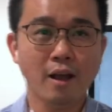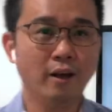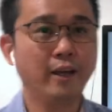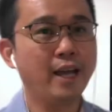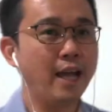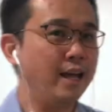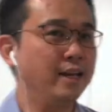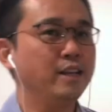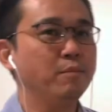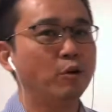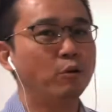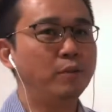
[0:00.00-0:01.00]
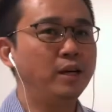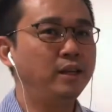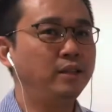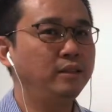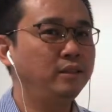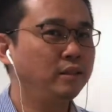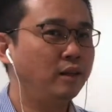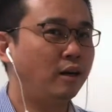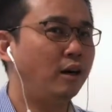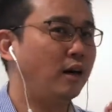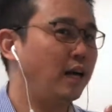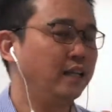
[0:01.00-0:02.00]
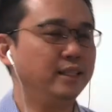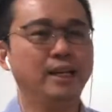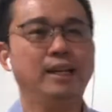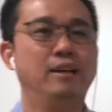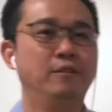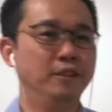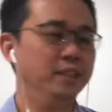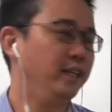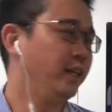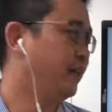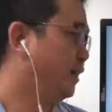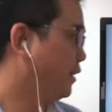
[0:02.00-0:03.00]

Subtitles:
Okay, any moment or at the end of the day.